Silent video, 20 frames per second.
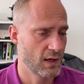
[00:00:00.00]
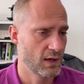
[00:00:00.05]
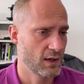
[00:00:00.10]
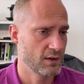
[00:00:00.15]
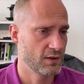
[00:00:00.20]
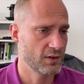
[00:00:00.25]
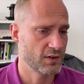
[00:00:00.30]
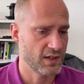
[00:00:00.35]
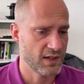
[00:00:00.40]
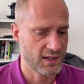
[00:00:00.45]

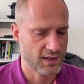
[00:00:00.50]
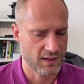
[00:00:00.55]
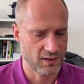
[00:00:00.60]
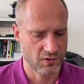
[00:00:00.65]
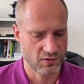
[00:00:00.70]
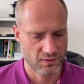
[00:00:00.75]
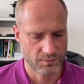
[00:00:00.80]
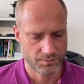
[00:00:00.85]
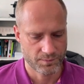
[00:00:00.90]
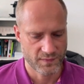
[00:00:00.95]
The thing
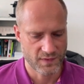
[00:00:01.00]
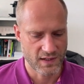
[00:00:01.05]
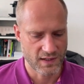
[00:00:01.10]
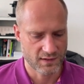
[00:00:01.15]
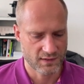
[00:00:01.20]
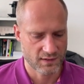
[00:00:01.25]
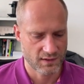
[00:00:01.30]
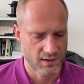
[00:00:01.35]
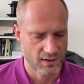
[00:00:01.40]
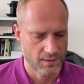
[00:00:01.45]
is
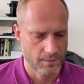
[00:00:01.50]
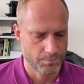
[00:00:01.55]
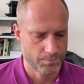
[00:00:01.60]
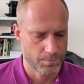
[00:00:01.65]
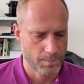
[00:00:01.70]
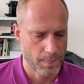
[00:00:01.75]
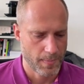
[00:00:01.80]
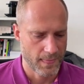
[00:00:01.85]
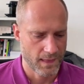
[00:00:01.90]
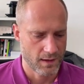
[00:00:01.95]
that
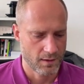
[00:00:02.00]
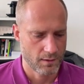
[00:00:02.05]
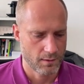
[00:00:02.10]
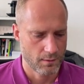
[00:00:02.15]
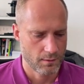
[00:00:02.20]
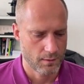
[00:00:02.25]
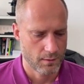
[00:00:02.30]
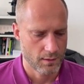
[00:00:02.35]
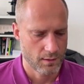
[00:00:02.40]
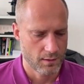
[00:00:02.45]

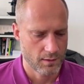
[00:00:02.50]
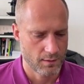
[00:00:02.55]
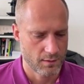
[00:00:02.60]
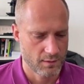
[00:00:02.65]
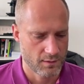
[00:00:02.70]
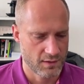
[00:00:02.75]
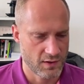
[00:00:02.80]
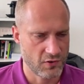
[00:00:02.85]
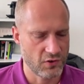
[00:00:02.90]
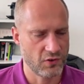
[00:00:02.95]

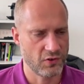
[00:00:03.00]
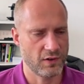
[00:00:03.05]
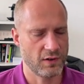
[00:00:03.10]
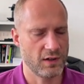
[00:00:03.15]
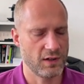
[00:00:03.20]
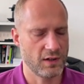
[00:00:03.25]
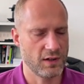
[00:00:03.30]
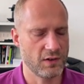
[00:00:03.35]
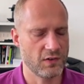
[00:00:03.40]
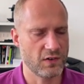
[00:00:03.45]

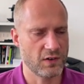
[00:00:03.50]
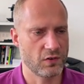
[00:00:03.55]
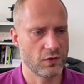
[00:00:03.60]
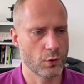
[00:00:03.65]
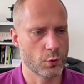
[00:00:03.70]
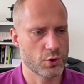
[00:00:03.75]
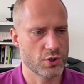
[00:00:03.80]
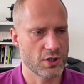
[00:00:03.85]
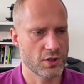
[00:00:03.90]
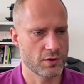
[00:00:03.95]
it's a
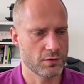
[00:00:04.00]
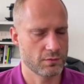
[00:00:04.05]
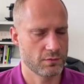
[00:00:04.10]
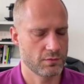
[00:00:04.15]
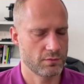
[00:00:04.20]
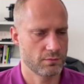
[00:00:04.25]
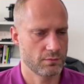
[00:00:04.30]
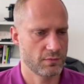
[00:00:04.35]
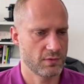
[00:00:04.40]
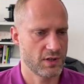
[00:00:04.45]
social
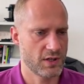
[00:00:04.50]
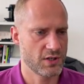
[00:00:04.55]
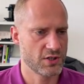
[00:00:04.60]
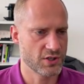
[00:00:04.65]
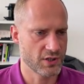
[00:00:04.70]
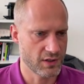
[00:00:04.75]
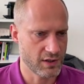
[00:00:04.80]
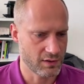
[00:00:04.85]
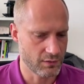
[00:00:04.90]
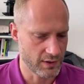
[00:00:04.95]

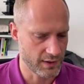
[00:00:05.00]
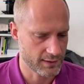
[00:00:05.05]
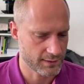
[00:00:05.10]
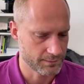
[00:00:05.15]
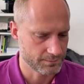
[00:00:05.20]
engineering,